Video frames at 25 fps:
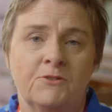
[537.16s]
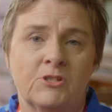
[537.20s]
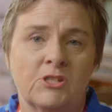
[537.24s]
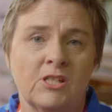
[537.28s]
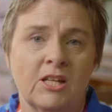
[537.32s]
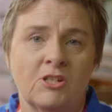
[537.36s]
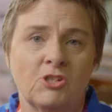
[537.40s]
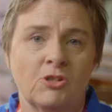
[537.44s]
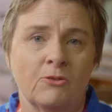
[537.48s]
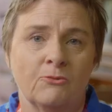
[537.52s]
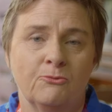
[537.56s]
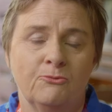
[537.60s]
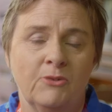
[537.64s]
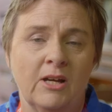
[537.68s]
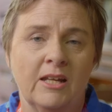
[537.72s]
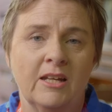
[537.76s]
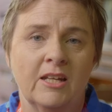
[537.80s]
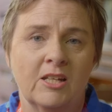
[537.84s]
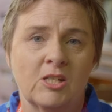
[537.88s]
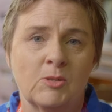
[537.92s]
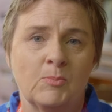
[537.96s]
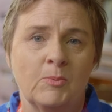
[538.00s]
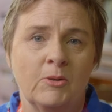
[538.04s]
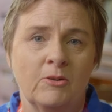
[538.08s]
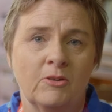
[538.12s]
such a fun
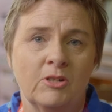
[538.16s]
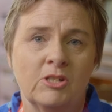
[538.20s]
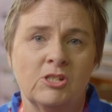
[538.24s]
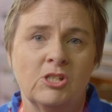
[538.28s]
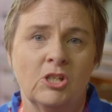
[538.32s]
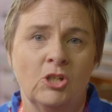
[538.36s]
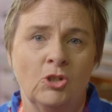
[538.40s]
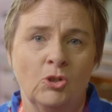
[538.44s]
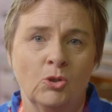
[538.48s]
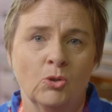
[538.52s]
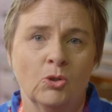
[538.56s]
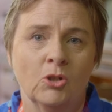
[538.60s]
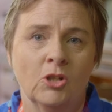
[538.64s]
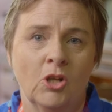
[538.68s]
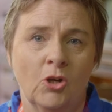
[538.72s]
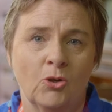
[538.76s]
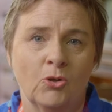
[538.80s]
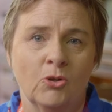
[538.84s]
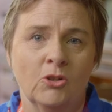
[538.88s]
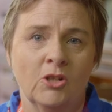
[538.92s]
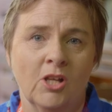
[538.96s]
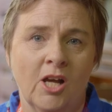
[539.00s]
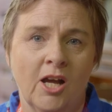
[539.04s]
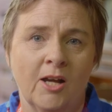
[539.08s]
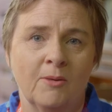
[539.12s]
experience in your
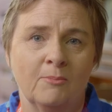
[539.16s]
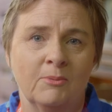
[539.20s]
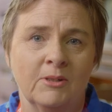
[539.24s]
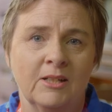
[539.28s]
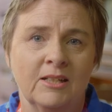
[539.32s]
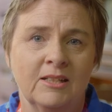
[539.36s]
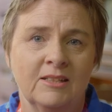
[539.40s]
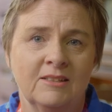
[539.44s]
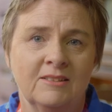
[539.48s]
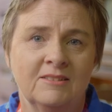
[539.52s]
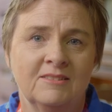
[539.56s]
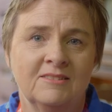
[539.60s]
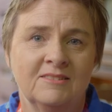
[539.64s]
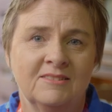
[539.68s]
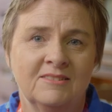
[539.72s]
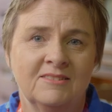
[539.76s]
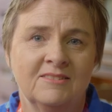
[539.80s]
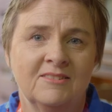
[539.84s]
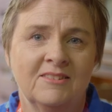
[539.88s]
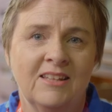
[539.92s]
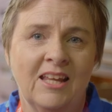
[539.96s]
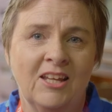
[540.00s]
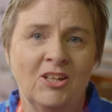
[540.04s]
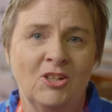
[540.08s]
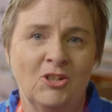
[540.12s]
local library.
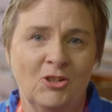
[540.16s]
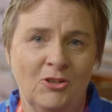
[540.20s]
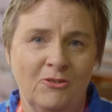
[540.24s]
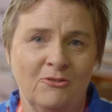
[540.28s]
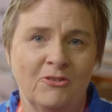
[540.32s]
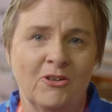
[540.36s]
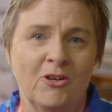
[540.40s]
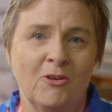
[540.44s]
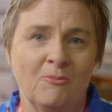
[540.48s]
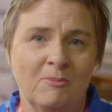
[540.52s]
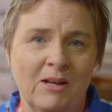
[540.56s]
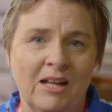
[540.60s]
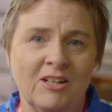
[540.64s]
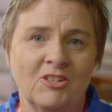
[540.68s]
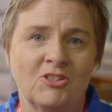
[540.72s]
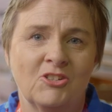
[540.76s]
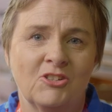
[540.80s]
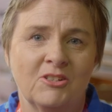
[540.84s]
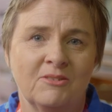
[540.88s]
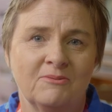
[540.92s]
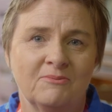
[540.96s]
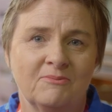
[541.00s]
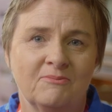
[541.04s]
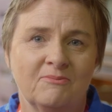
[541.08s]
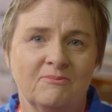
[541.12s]
Thank you very much.